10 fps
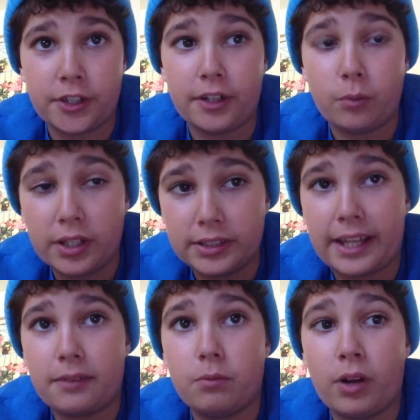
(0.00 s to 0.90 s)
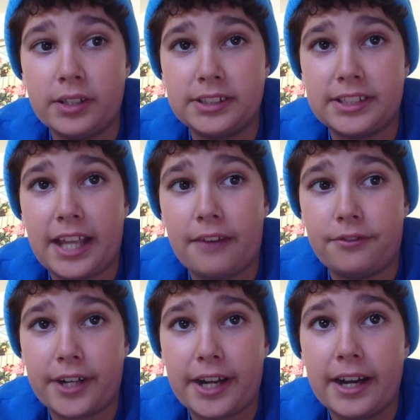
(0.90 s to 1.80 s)
once a
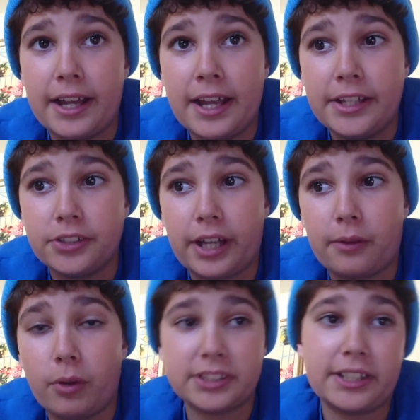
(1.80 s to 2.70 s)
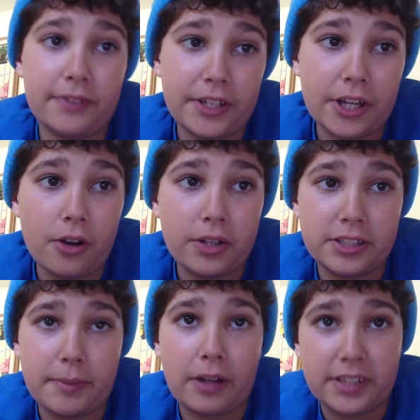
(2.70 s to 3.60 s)
video is
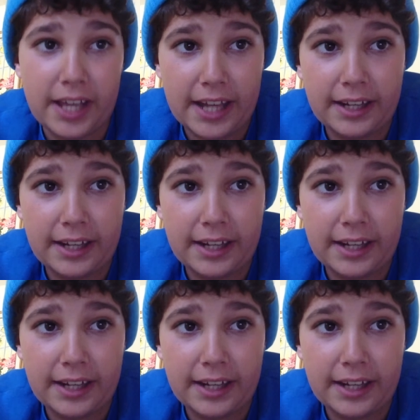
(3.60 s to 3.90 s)
about to end,